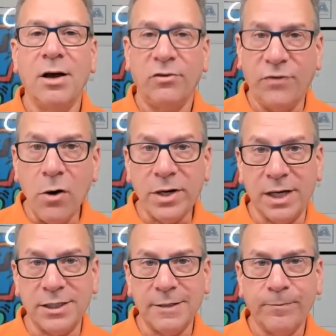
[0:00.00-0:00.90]

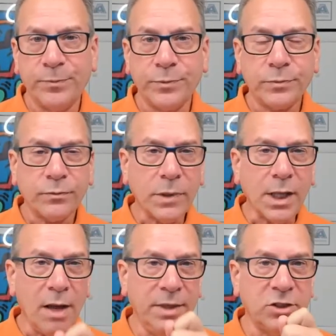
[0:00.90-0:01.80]
Focus
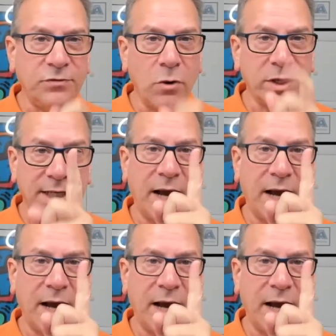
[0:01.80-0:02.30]
means focusing